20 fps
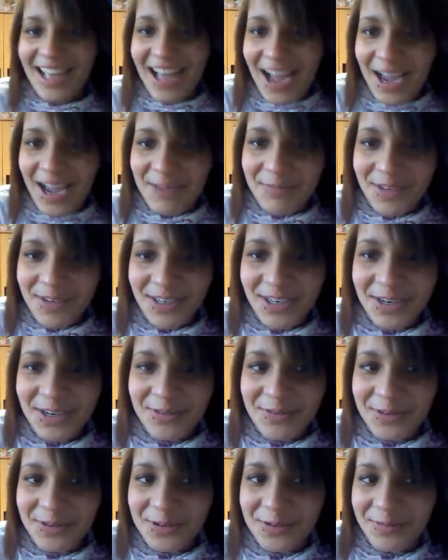I'm in her
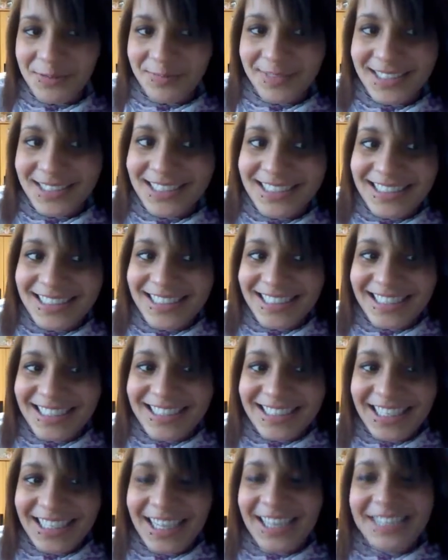room.
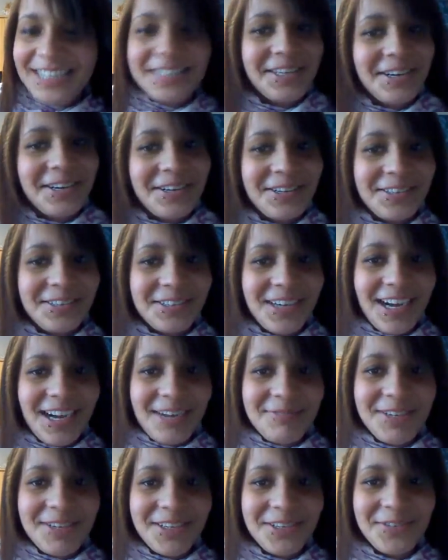So, I'm
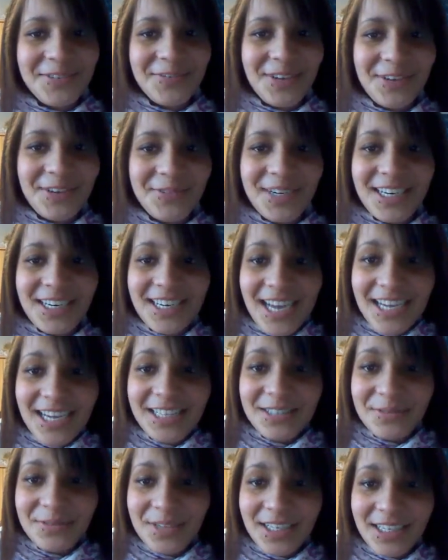gonna do friend week
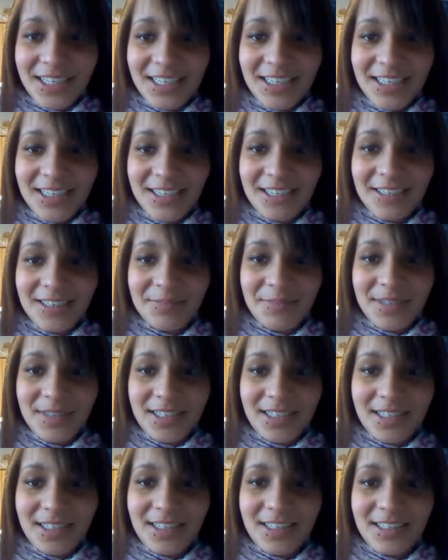next week,
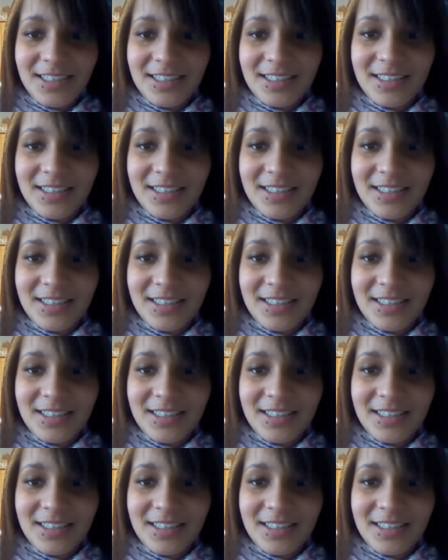because...